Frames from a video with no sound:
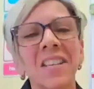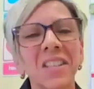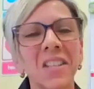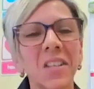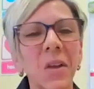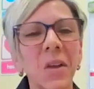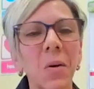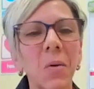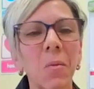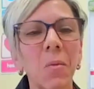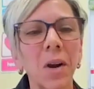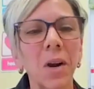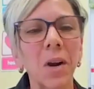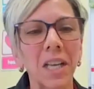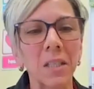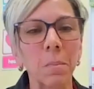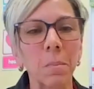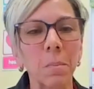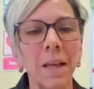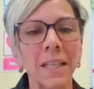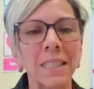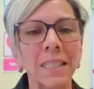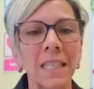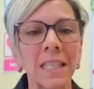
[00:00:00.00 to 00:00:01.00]
so we're
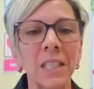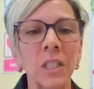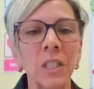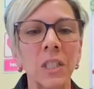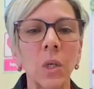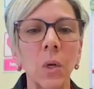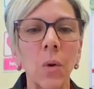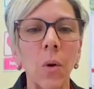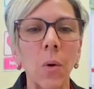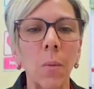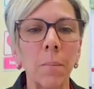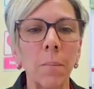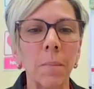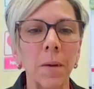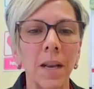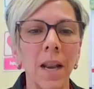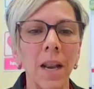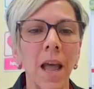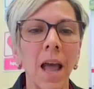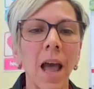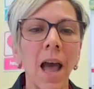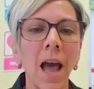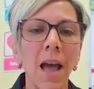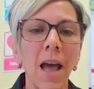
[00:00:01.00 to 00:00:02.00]
expecting to
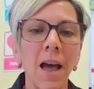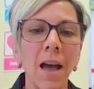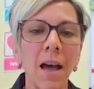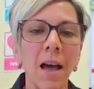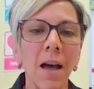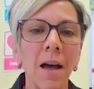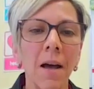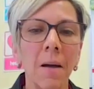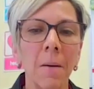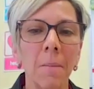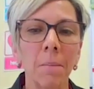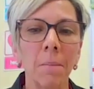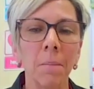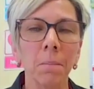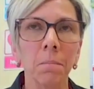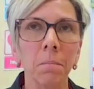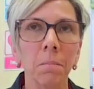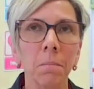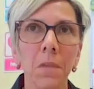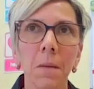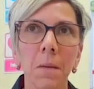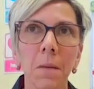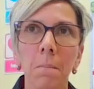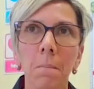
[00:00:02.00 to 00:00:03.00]
open um,
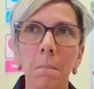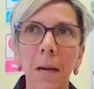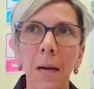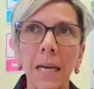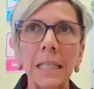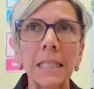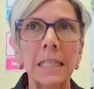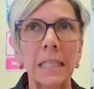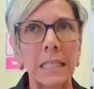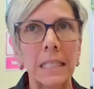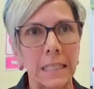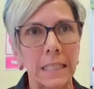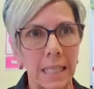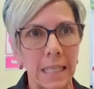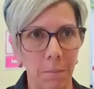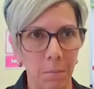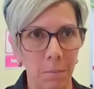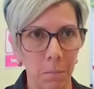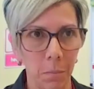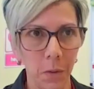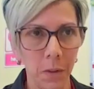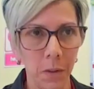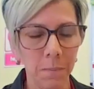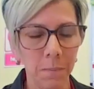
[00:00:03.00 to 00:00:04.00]
by
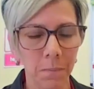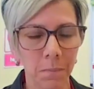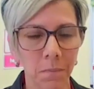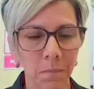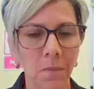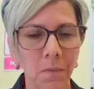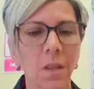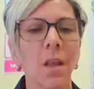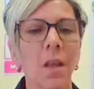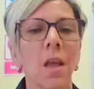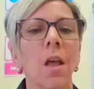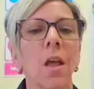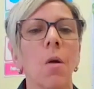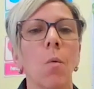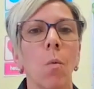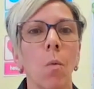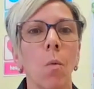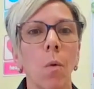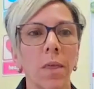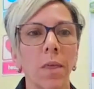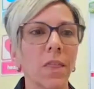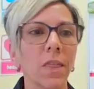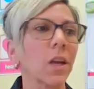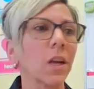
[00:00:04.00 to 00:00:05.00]
December
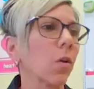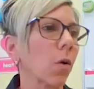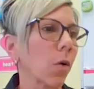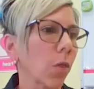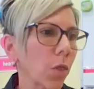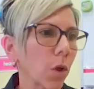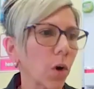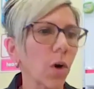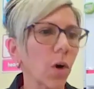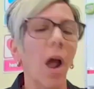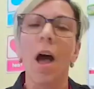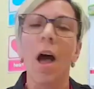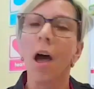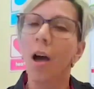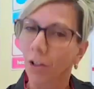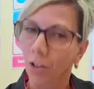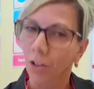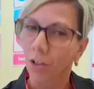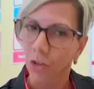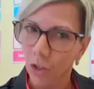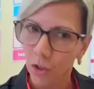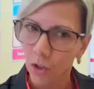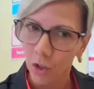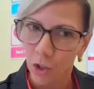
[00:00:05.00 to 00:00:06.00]
with another
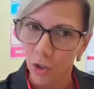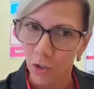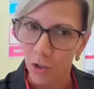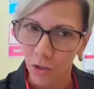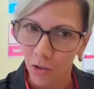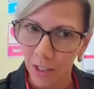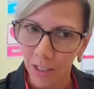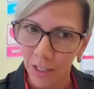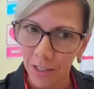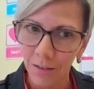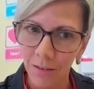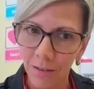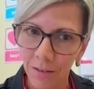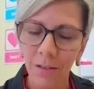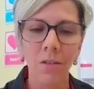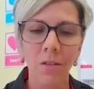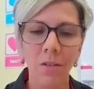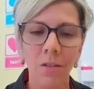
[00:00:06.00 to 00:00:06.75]
100 children.